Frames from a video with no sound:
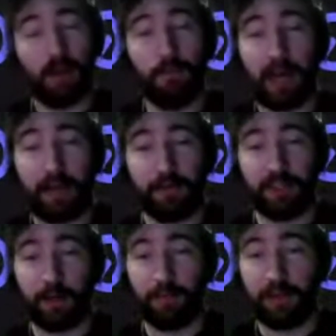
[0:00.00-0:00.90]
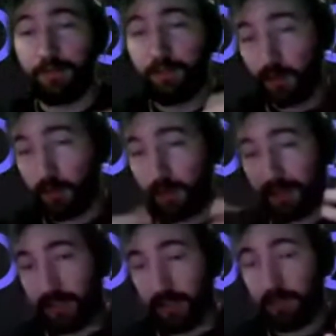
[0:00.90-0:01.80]
buy from the company. You
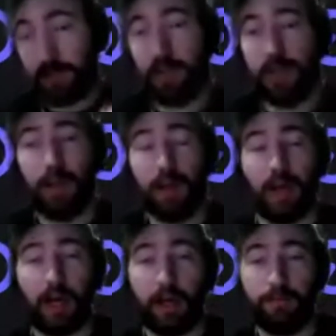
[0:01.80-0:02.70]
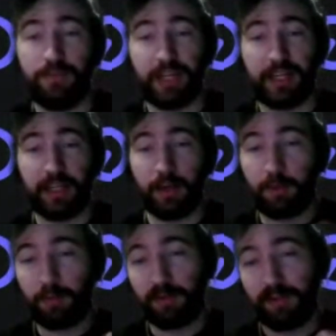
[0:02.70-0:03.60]
end up setting it
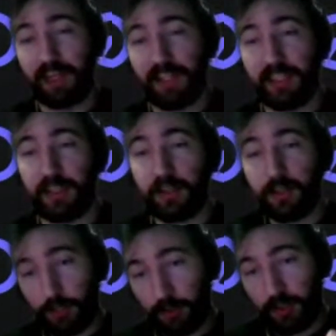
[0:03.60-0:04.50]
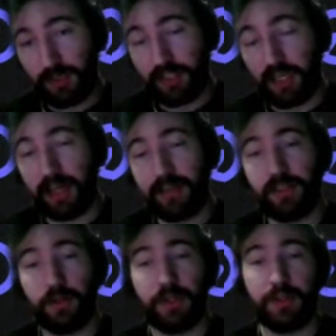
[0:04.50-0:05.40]
up, providing data. You receive
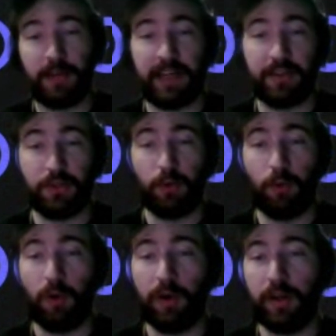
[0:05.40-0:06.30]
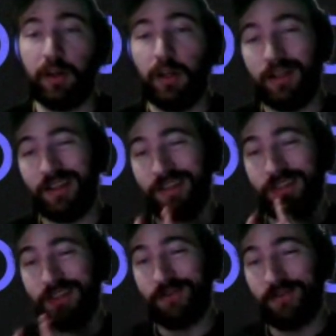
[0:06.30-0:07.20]
SkyX tokens back as a reward. This
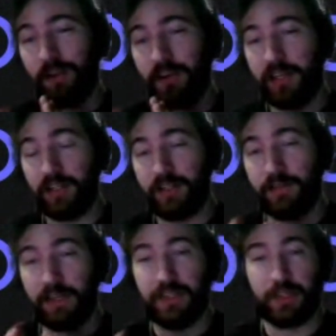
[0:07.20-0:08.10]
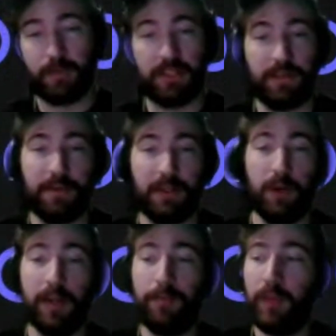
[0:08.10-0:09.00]
is very device specific,
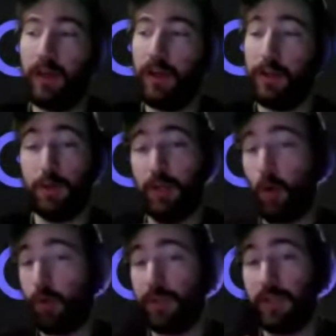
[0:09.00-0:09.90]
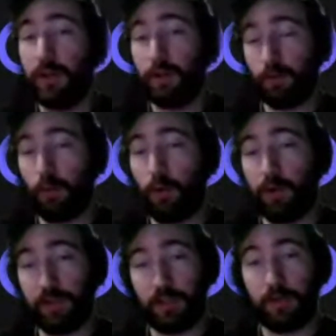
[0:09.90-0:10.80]
right? You can only
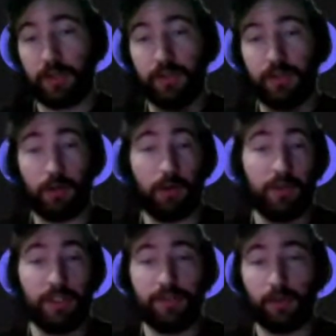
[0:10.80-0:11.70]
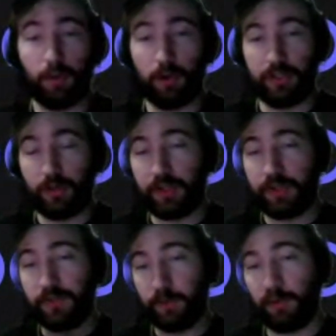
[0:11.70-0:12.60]
reward the tokens or receive the reward
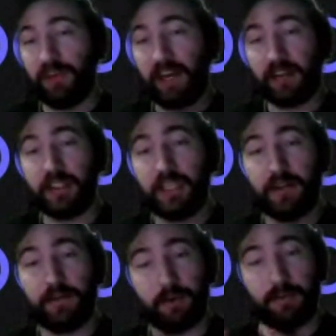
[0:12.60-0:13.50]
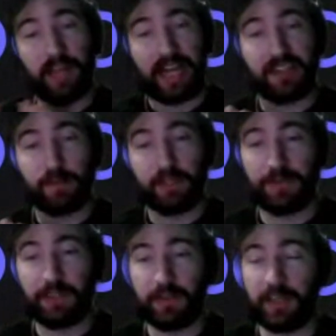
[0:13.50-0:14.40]
tokens for providing the data from that
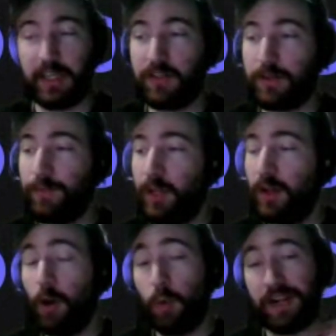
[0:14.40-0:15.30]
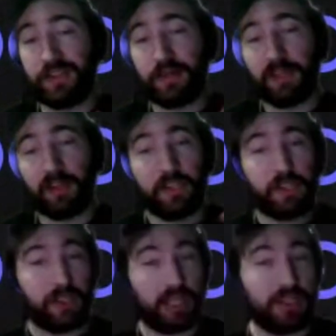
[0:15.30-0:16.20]
specific device. Whereas something like
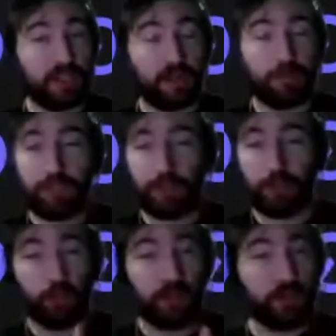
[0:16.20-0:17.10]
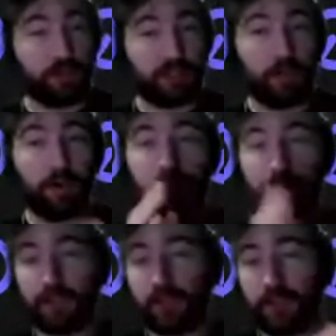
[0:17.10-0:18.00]
Silencio, Digital Resource Network,
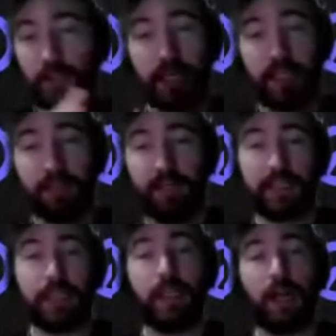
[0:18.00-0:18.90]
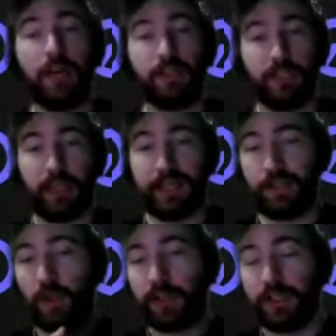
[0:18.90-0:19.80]
this is, again, device agnostic.
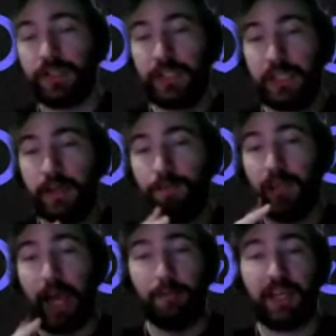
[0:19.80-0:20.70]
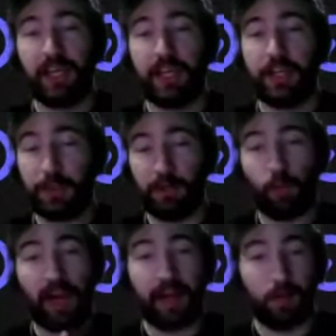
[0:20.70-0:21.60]
As long as the application can be
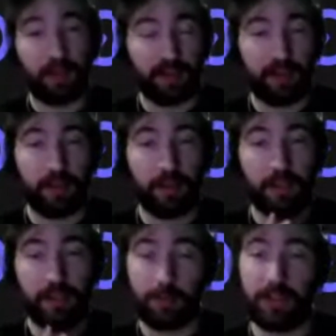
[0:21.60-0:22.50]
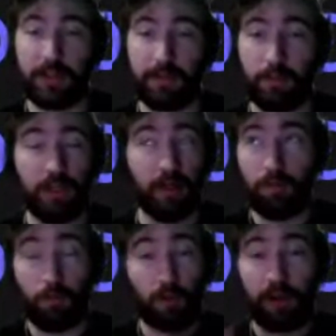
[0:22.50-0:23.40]
ran within the specific,
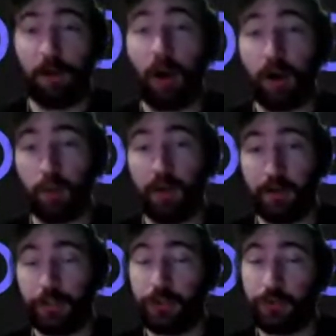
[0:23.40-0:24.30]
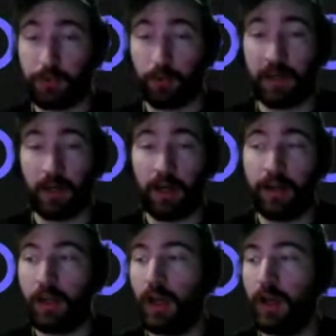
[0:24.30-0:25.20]
whatever hardware you choose to run it
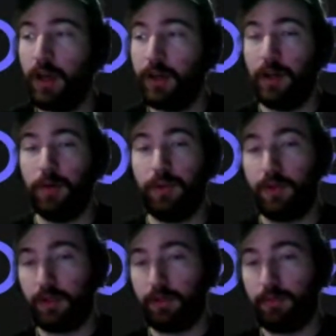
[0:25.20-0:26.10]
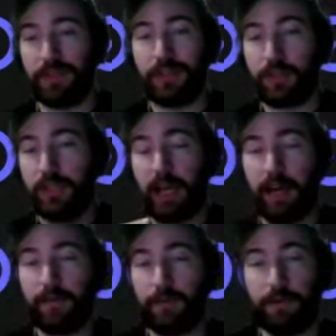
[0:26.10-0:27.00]
on, you can essentially
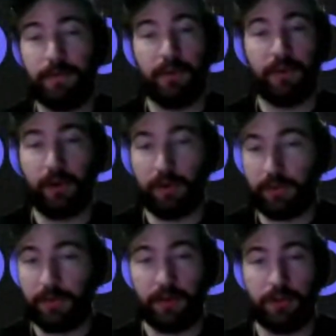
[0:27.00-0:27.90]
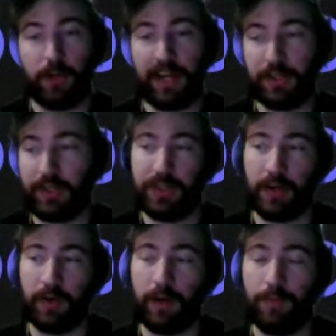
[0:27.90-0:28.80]
have further growth, further traction,
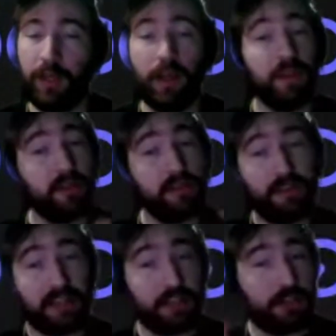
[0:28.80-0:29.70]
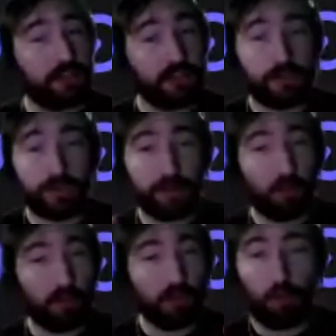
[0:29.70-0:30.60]
etc. There's advantages to using
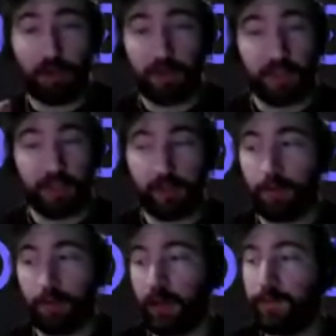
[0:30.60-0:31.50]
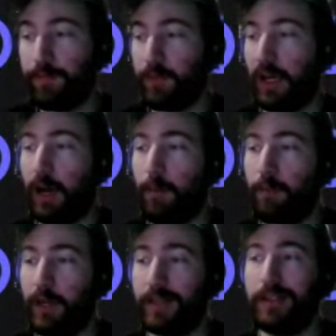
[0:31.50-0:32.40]
both, one or the either, right?
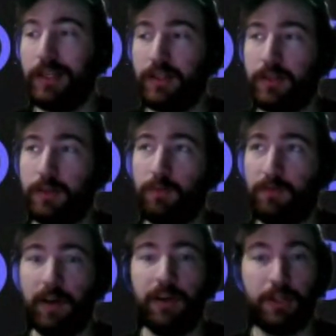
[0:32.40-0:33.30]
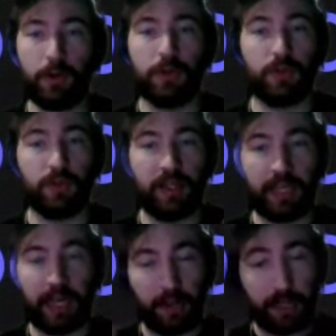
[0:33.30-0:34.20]
And it's very crucial that
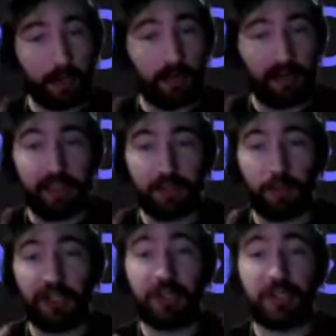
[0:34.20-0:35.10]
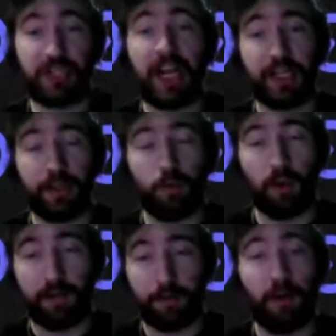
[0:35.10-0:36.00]
you kind of think about this when you're designing
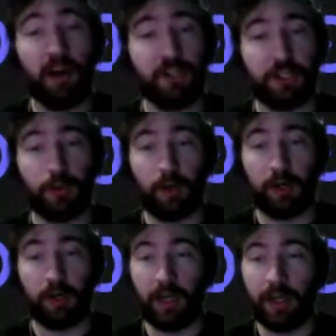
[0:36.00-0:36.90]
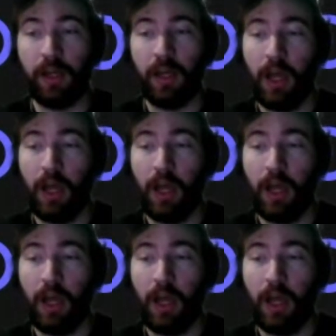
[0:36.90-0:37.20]
whatever project you're working on,